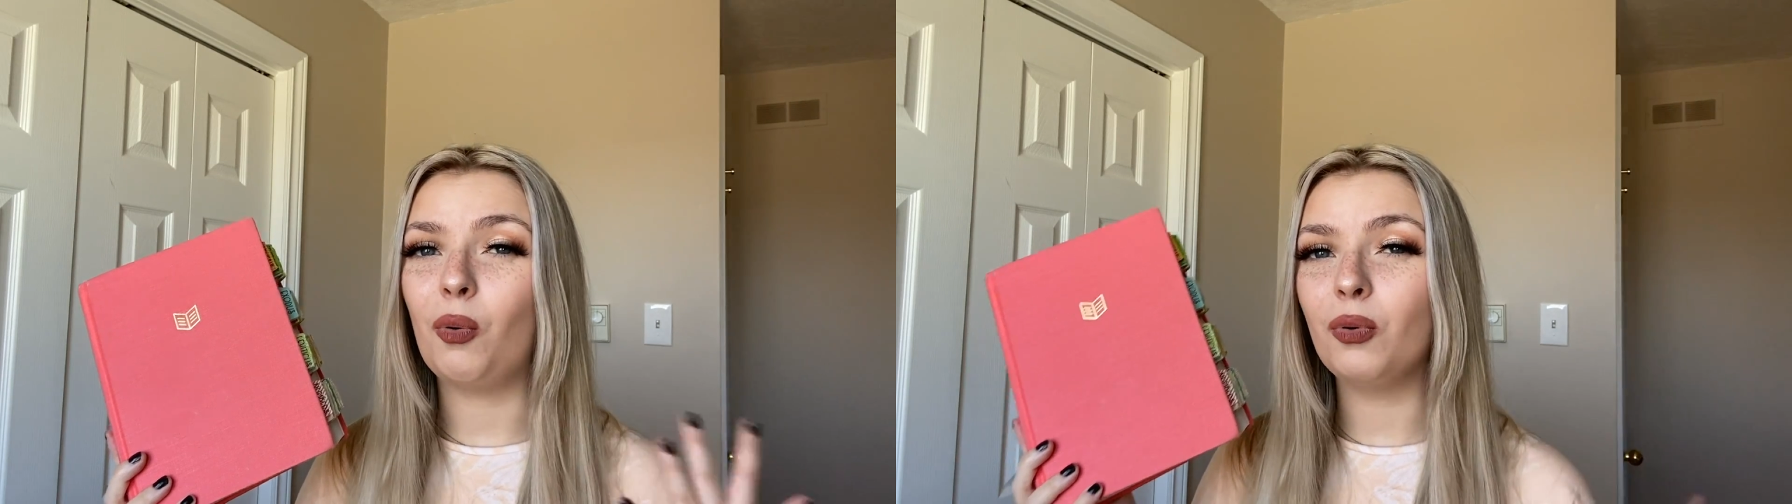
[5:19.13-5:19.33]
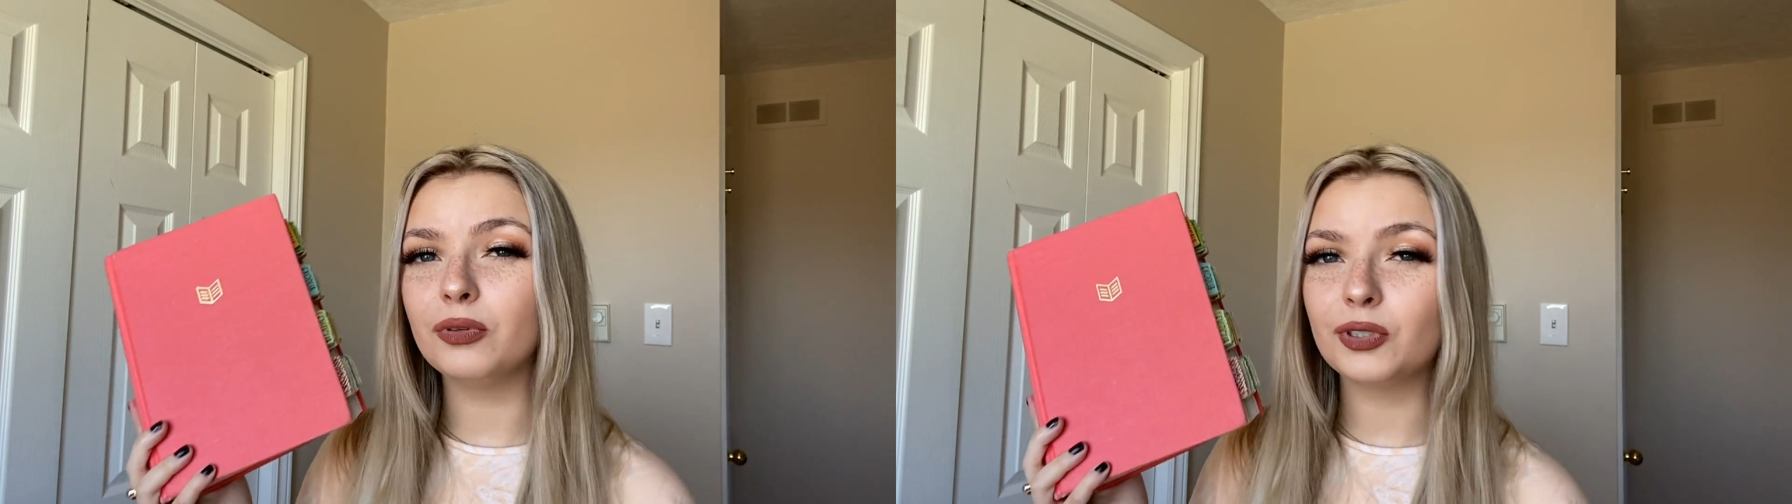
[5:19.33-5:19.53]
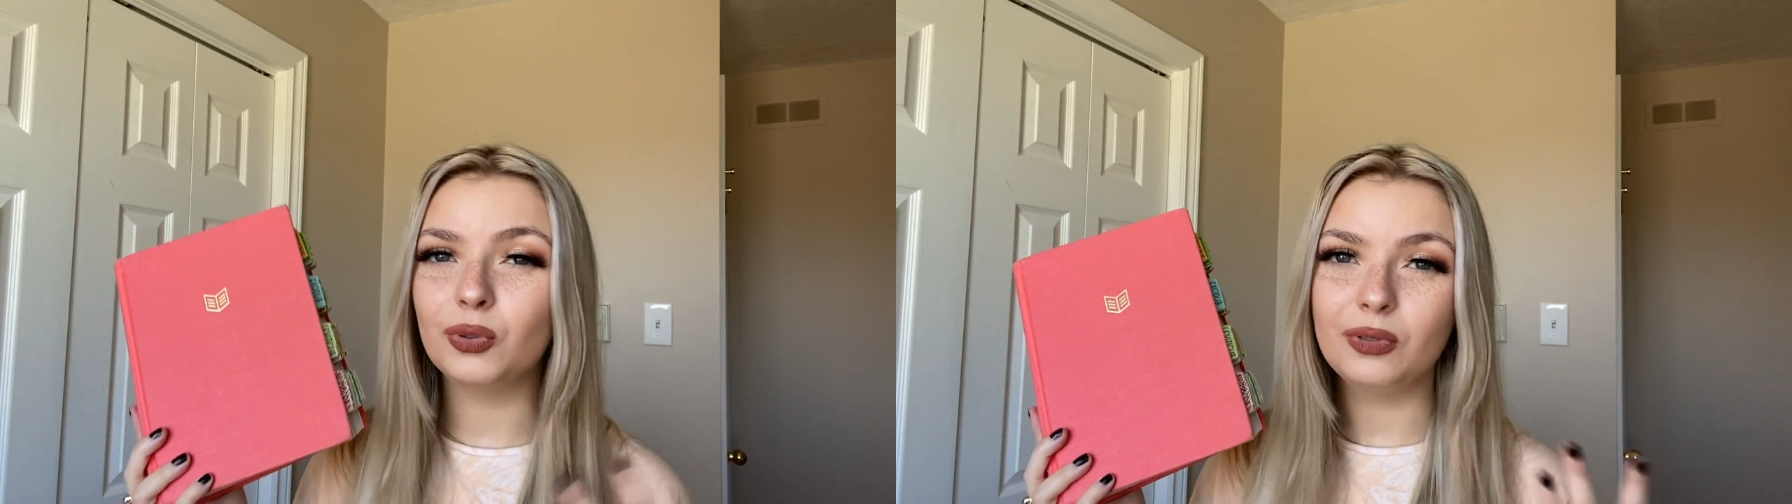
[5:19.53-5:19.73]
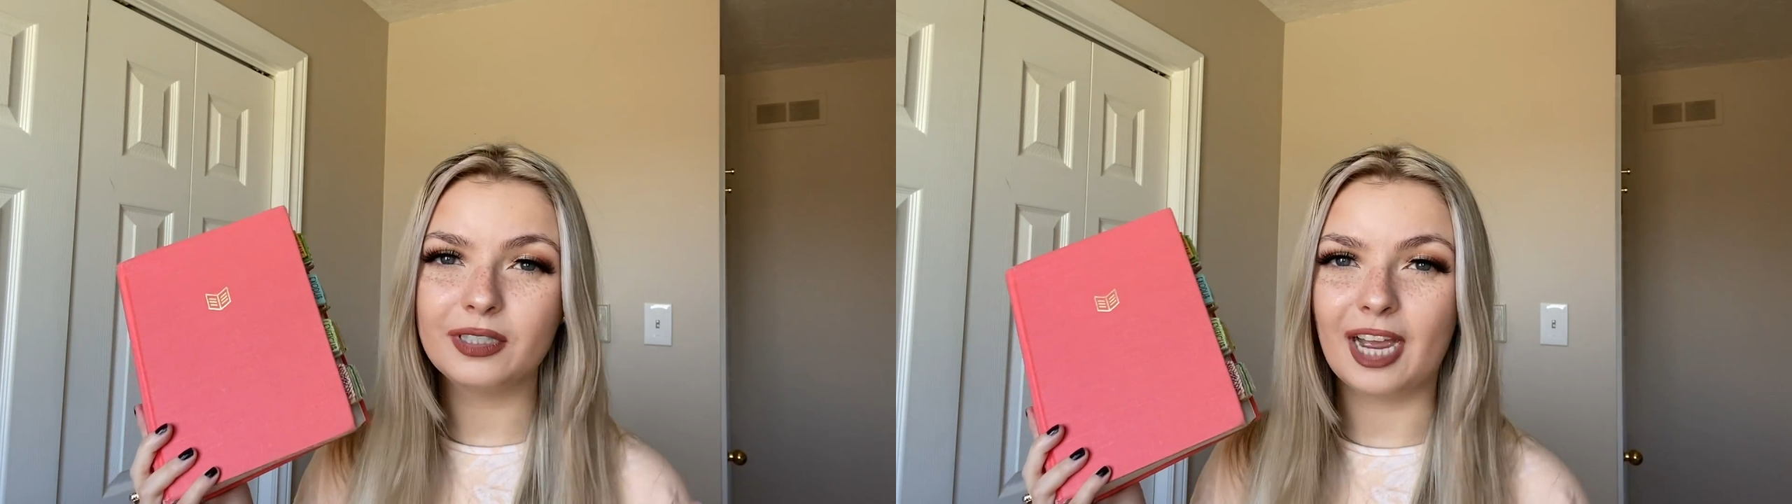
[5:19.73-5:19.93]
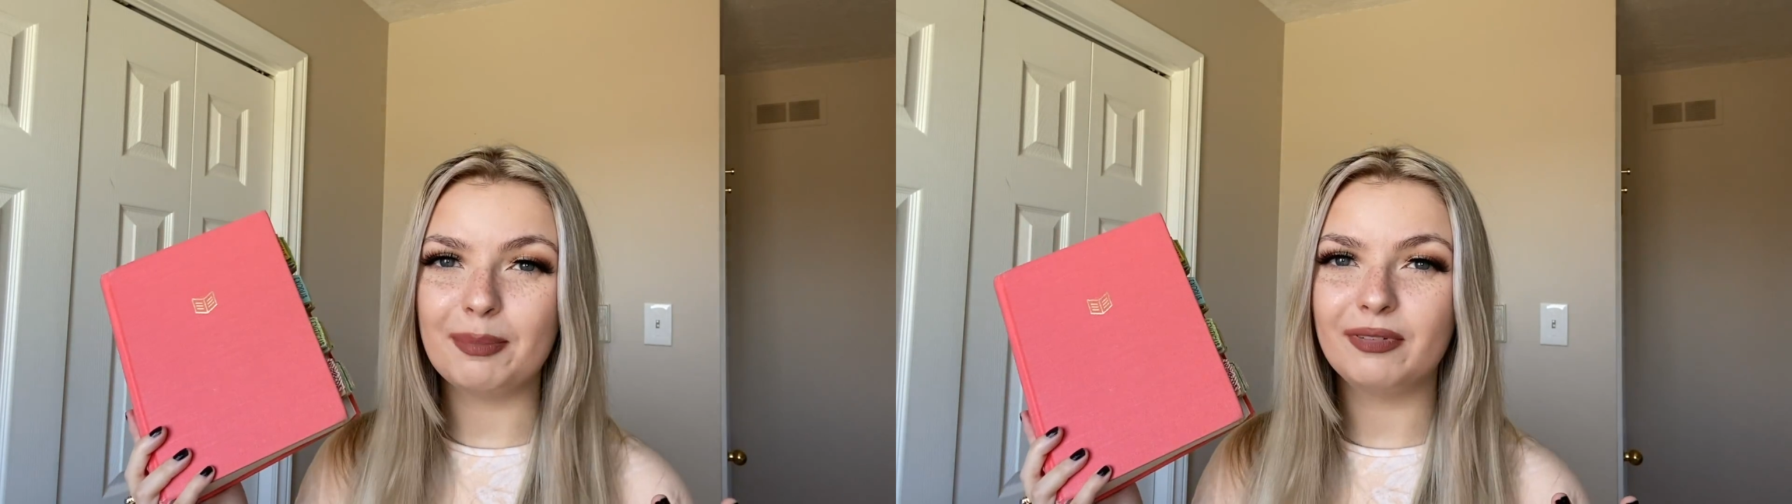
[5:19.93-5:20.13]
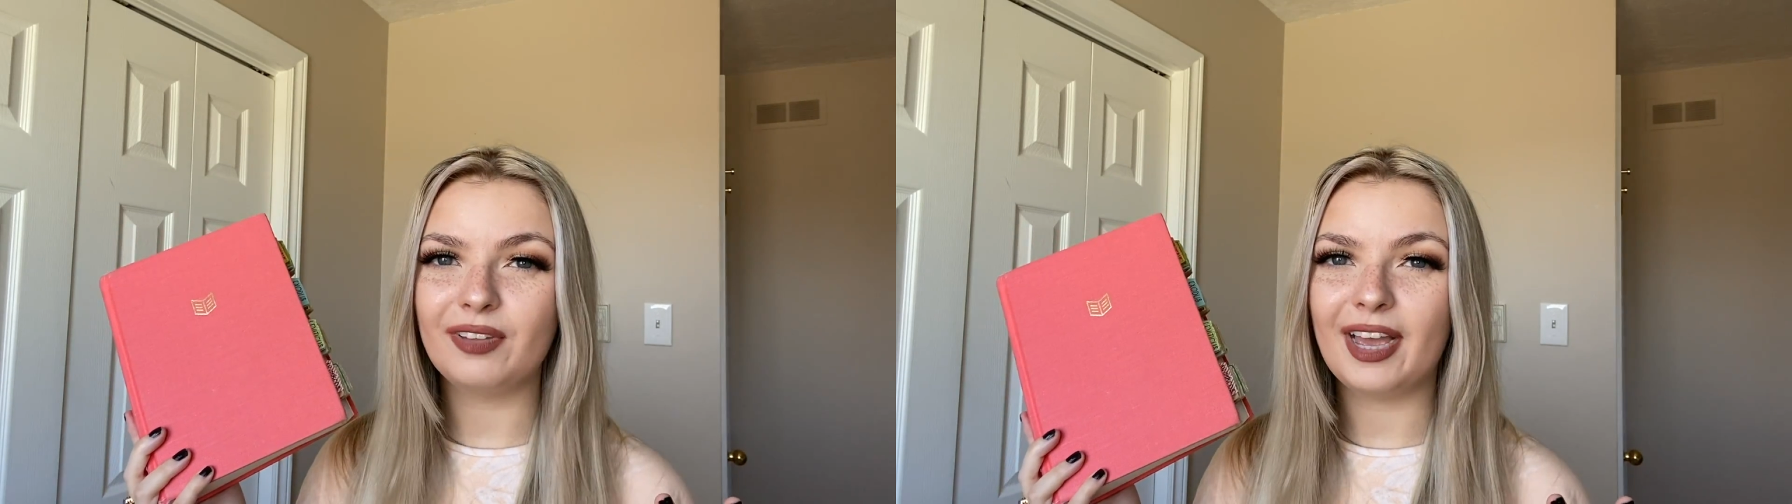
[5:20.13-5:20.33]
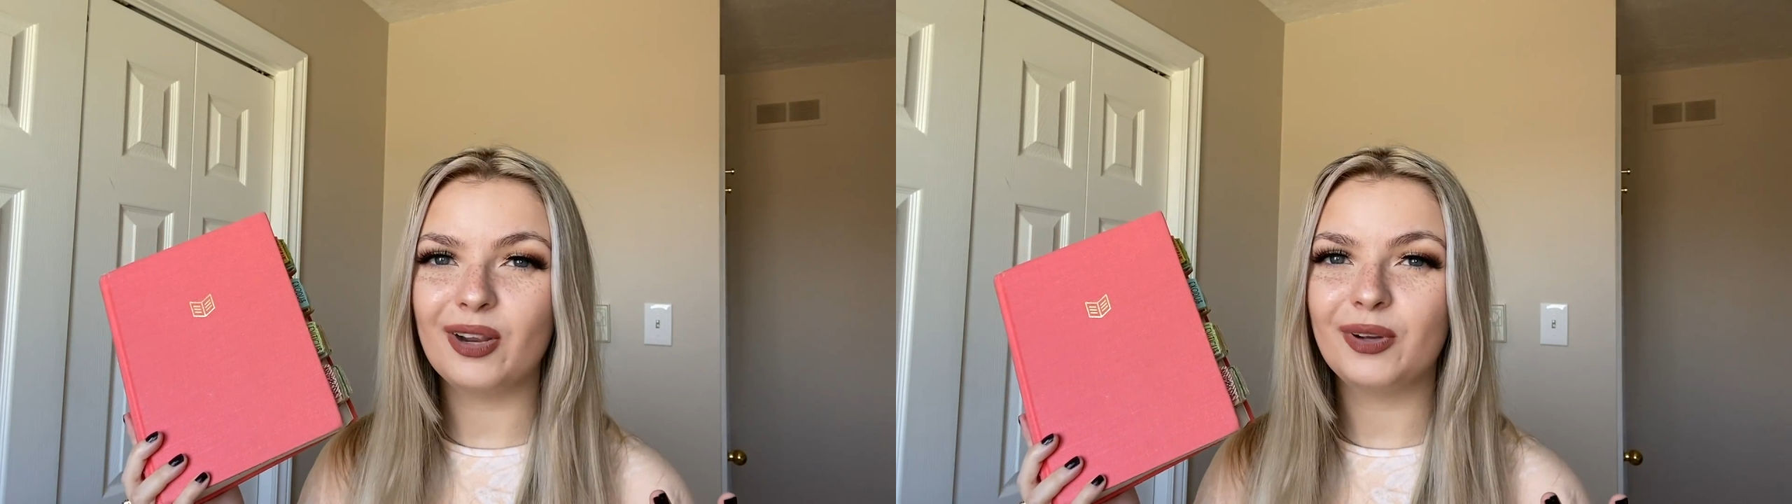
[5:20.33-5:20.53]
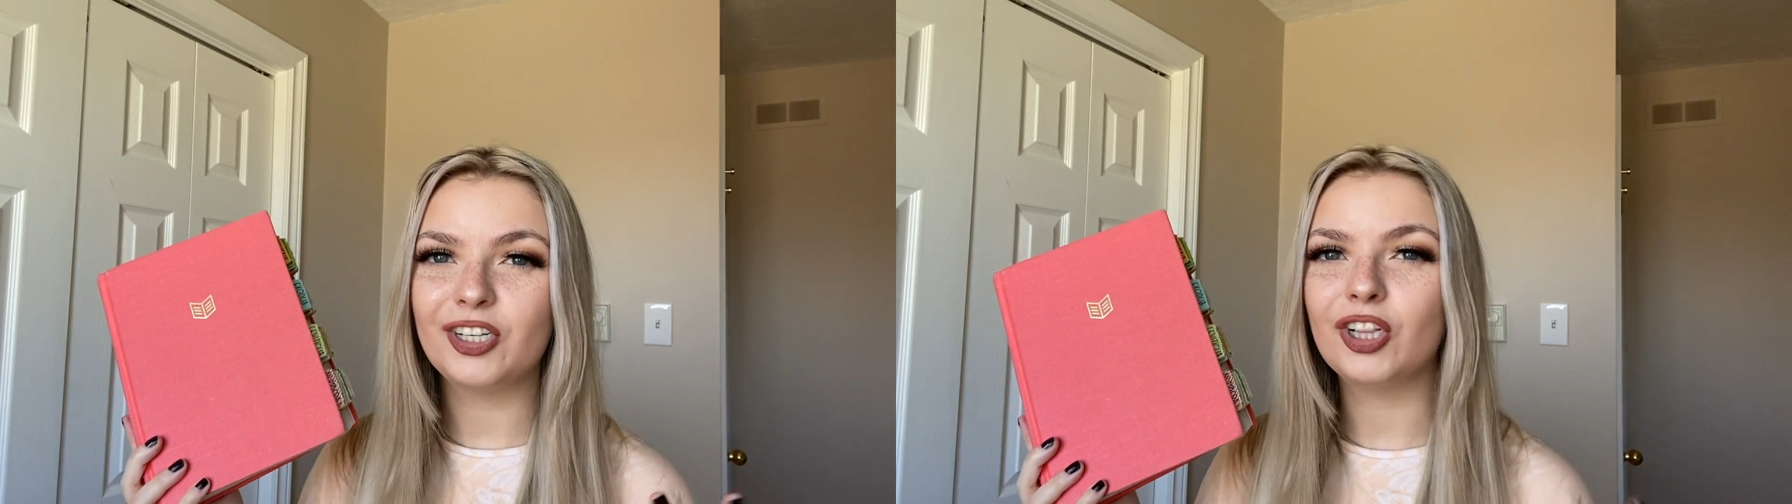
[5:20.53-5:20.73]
old school type of language